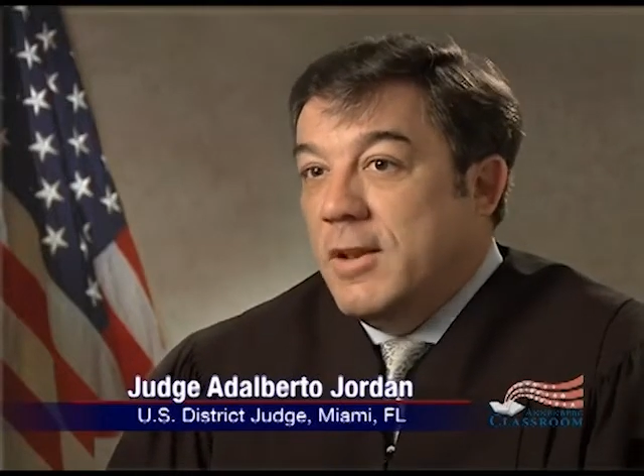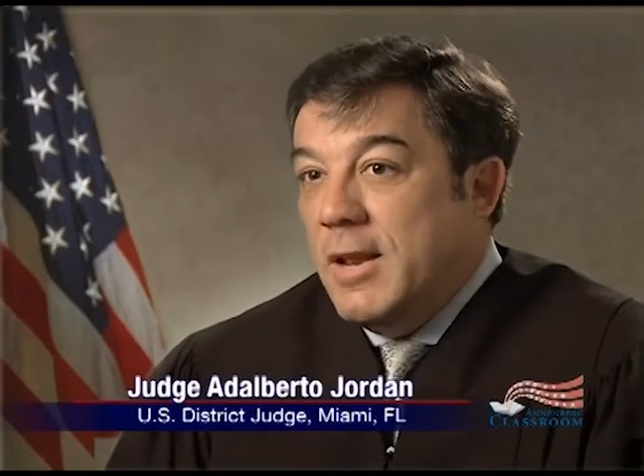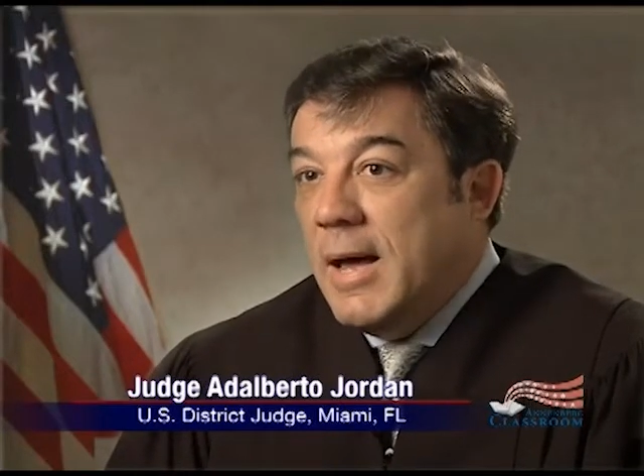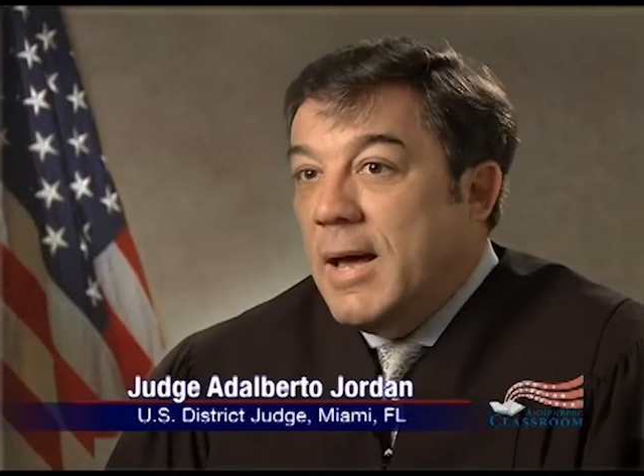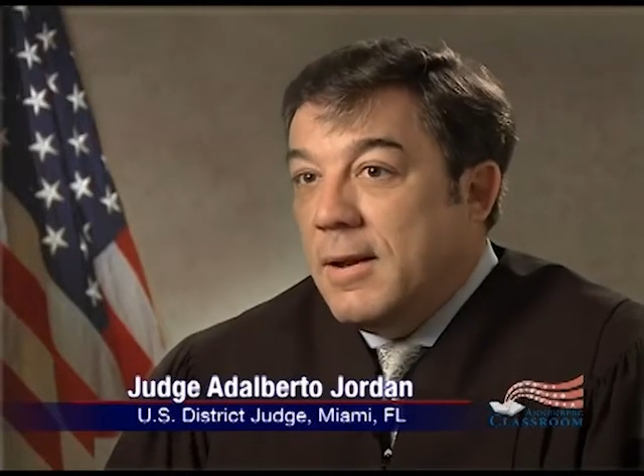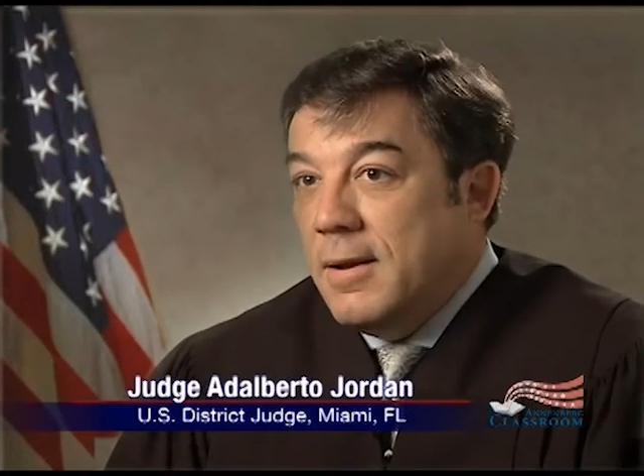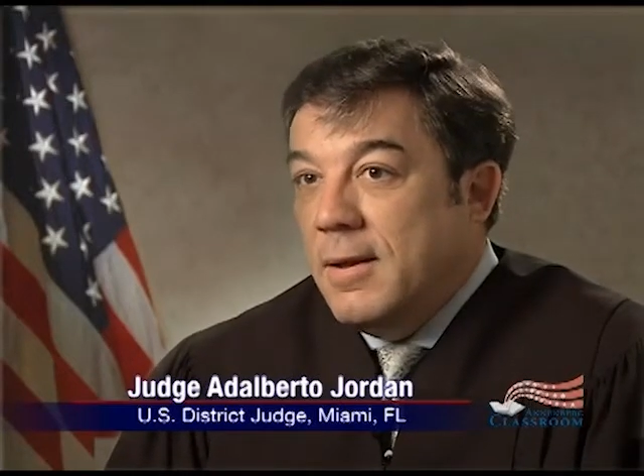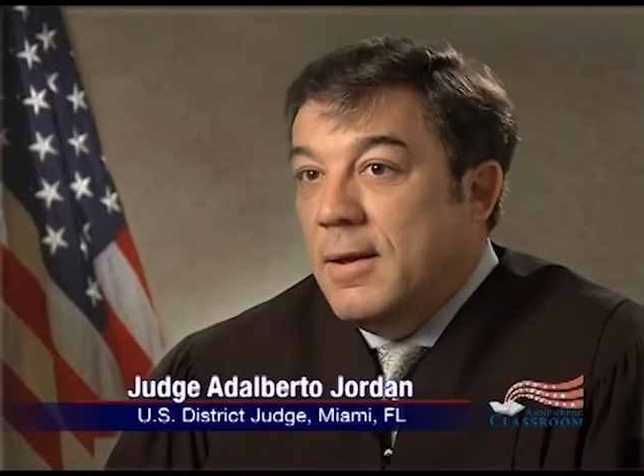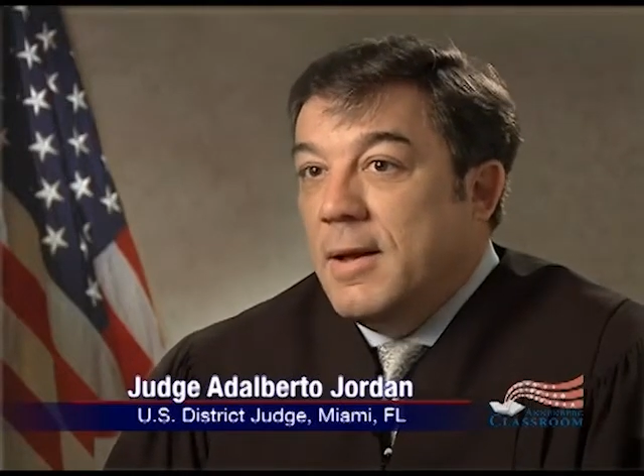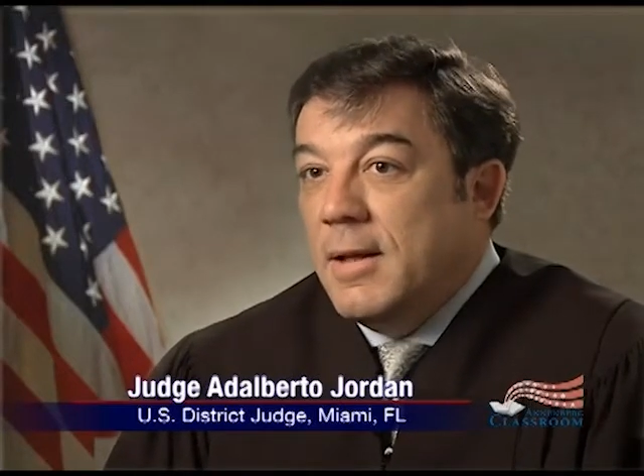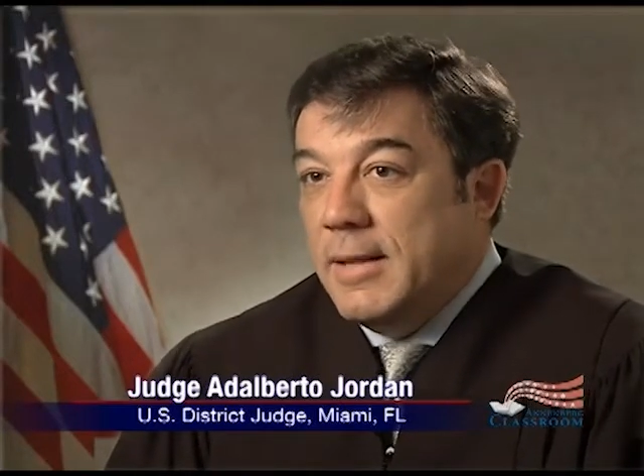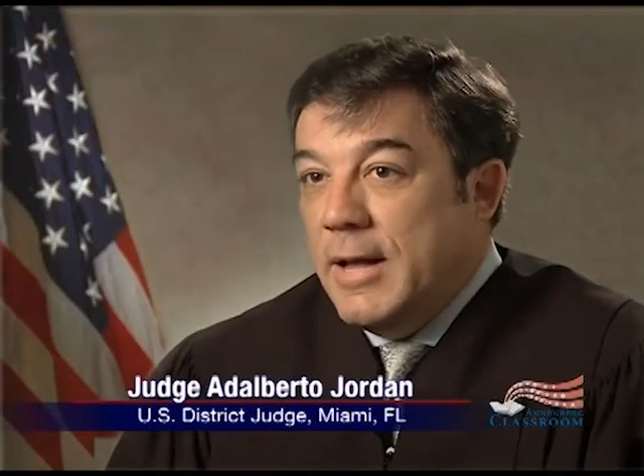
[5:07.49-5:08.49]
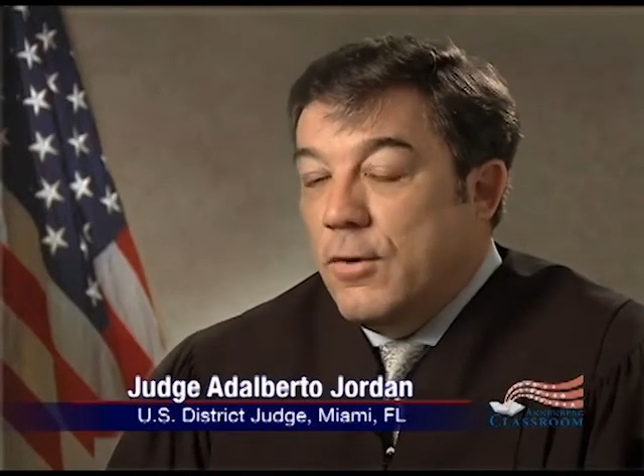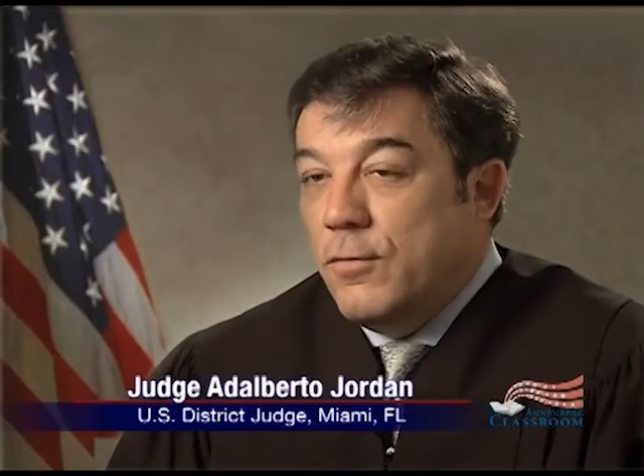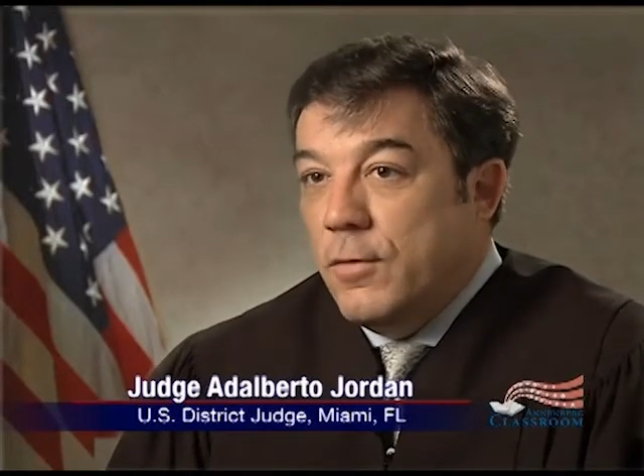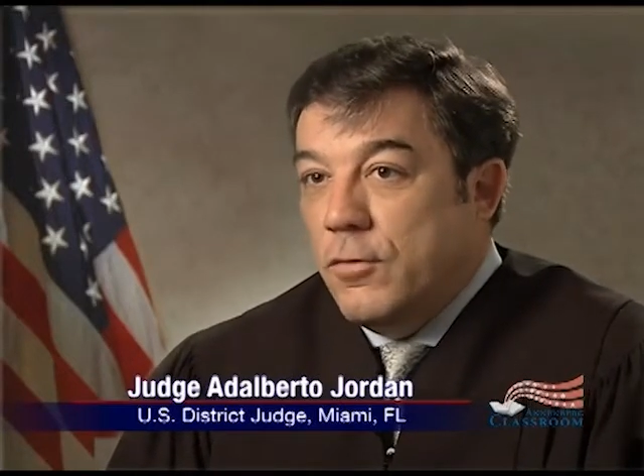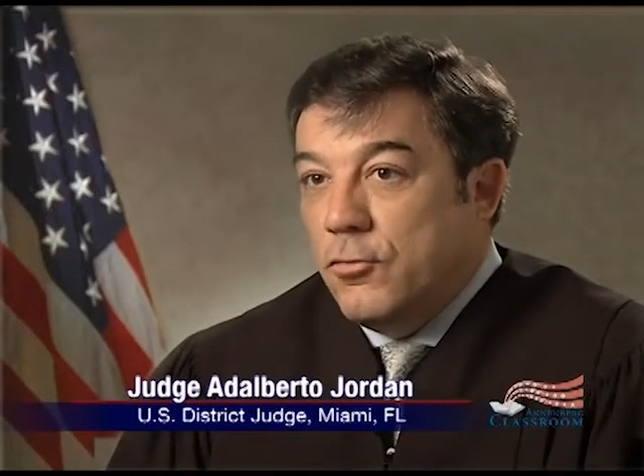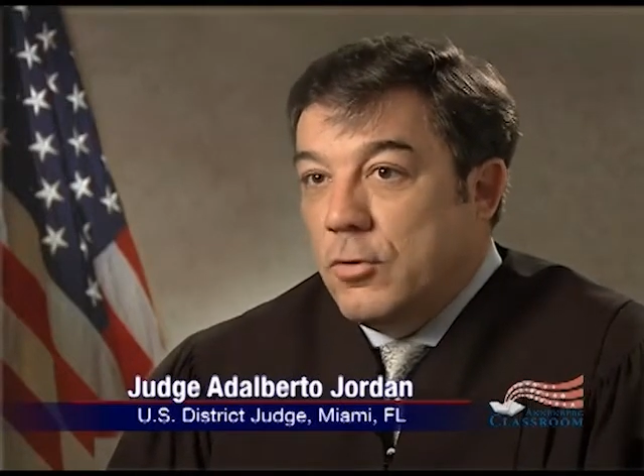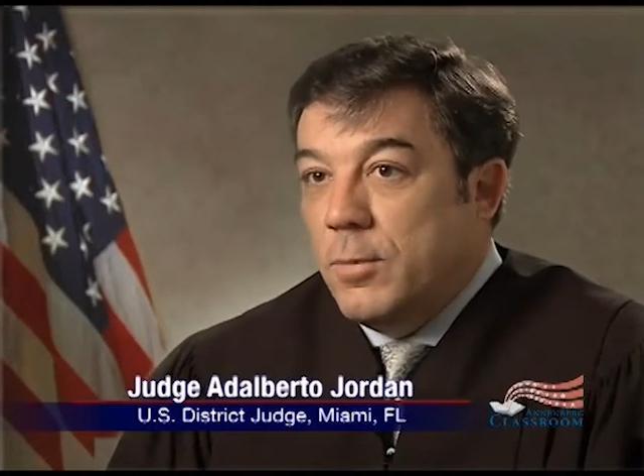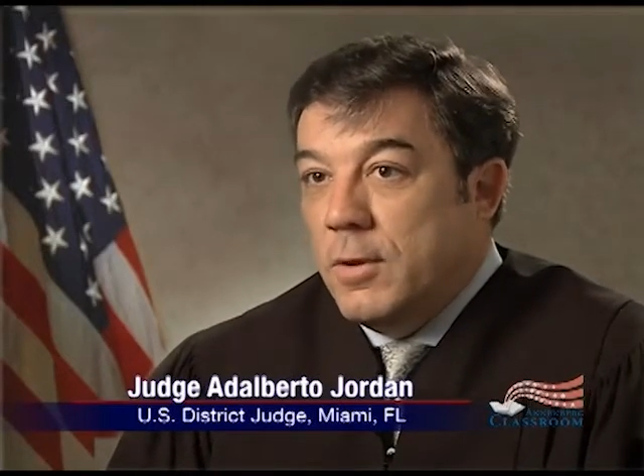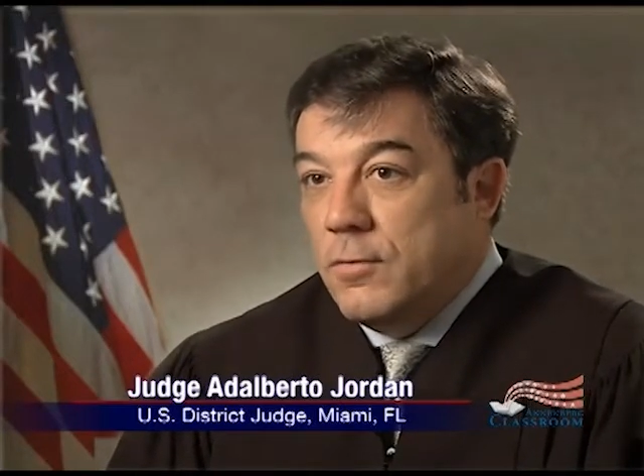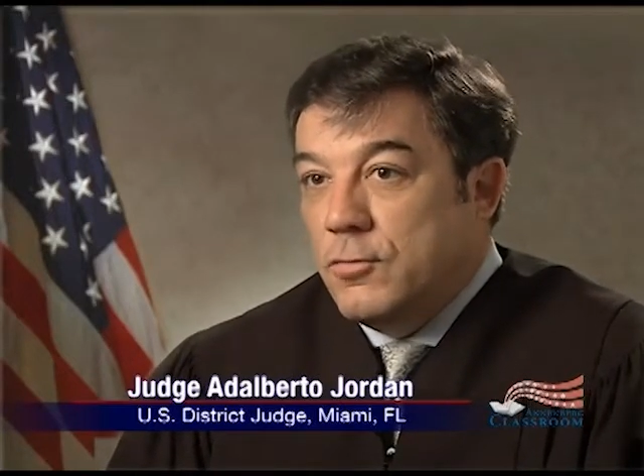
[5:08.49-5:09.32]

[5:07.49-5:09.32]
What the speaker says: not allow for the stripping of